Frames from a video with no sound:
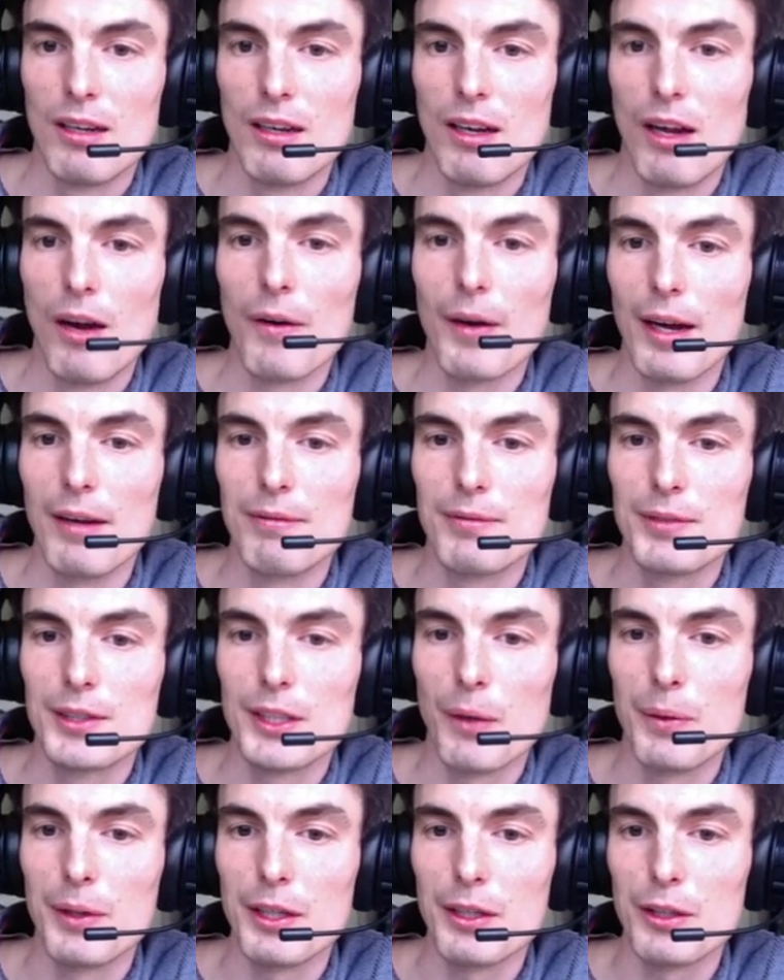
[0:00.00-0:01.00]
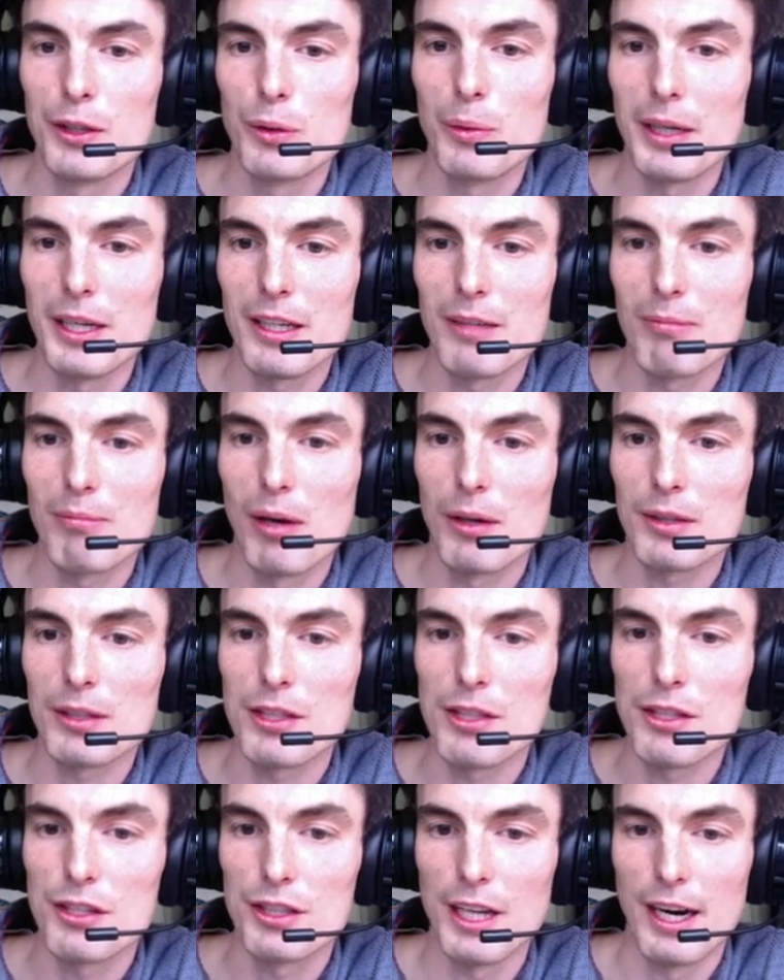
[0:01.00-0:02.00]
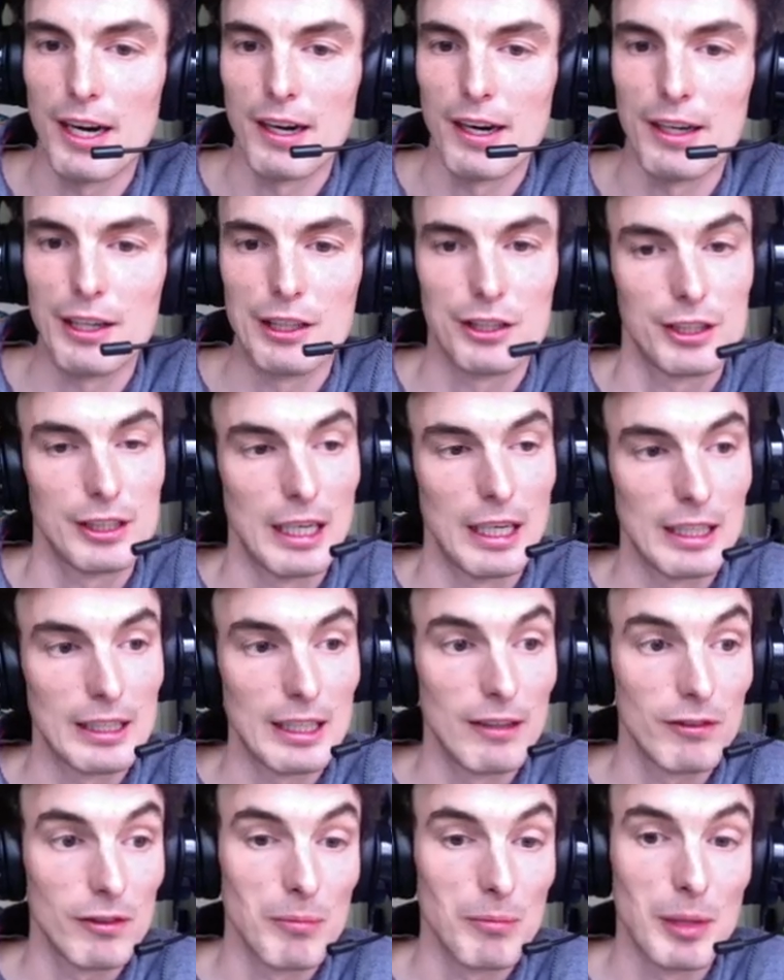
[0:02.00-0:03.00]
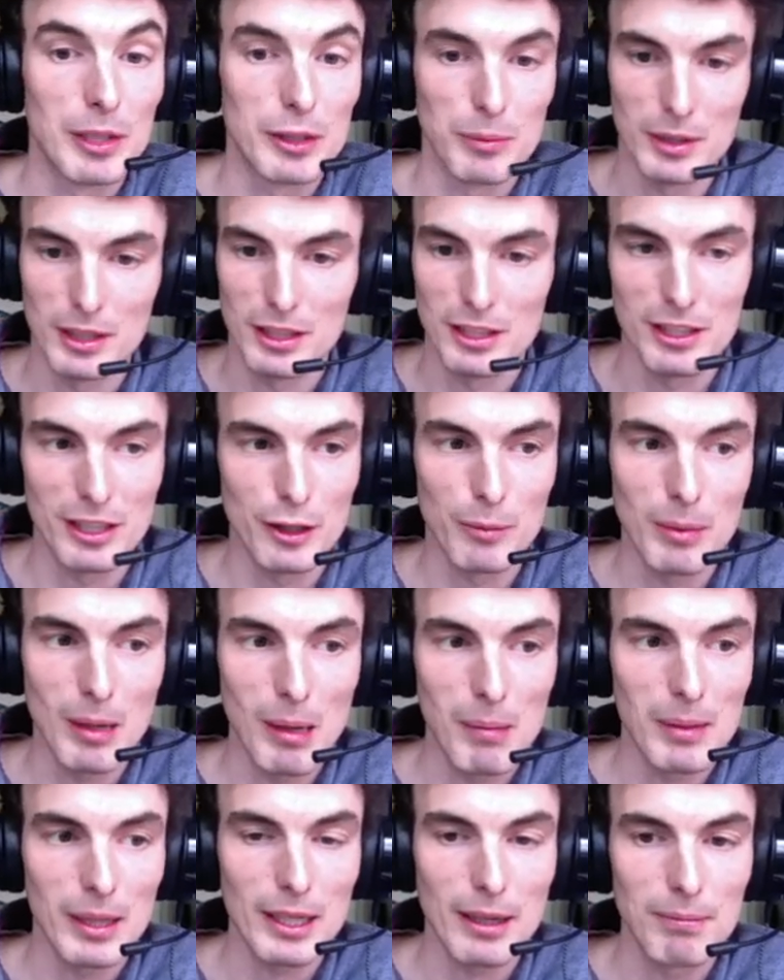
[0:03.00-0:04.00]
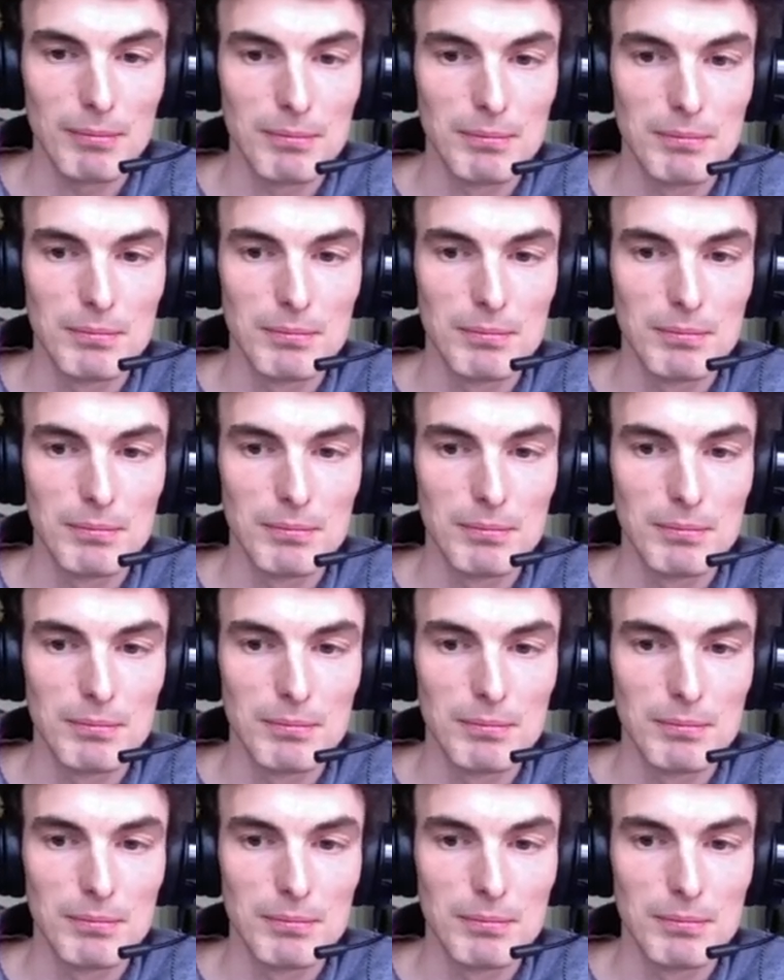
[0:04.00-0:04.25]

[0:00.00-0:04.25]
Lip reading: Okay, so when you tweet, post, and share, you're sharing the information with the general public.